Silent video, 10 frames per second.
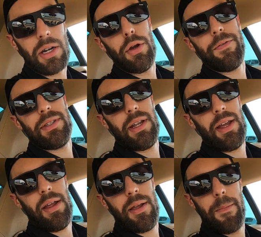going to do it for
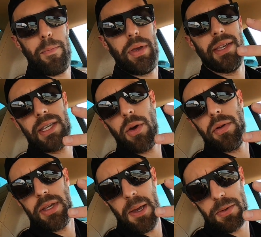today. Peace
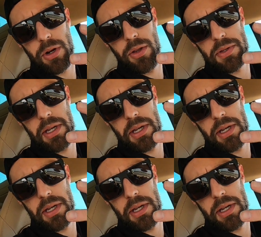out and keep turning those